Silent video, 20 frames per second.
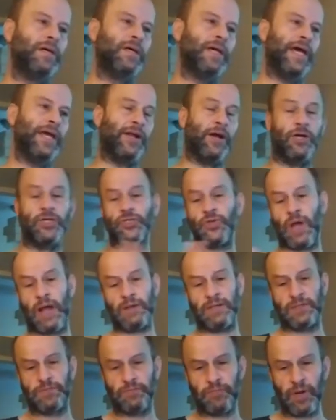And also, I
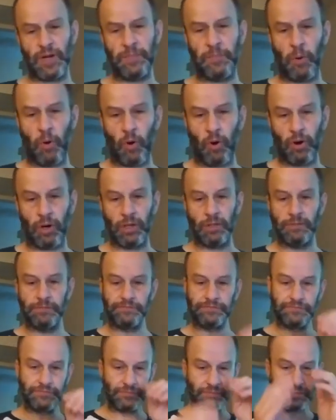was pretty poor.
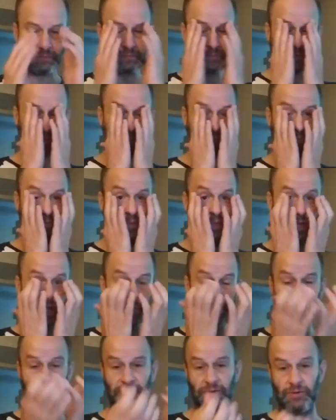I
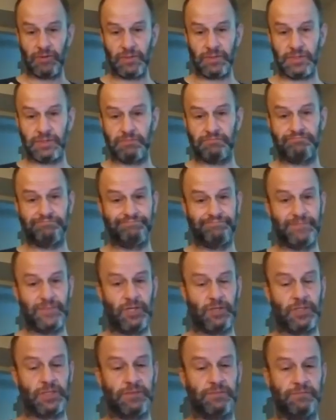mean, there was
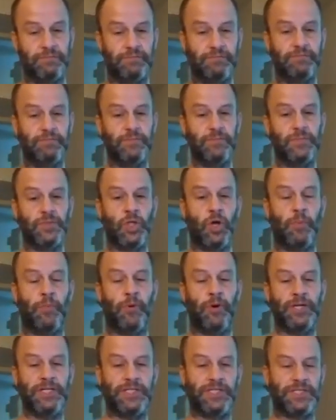there some low
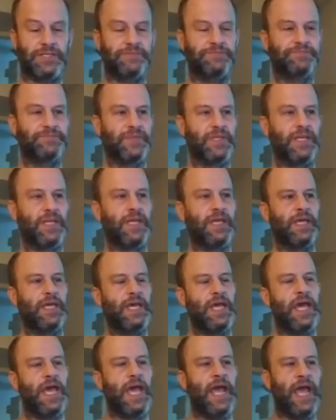points,
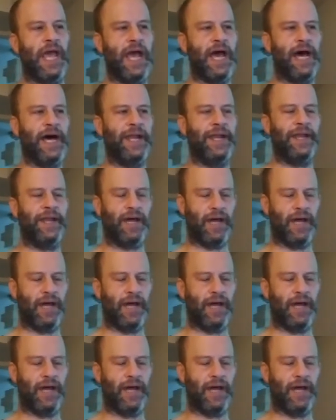and.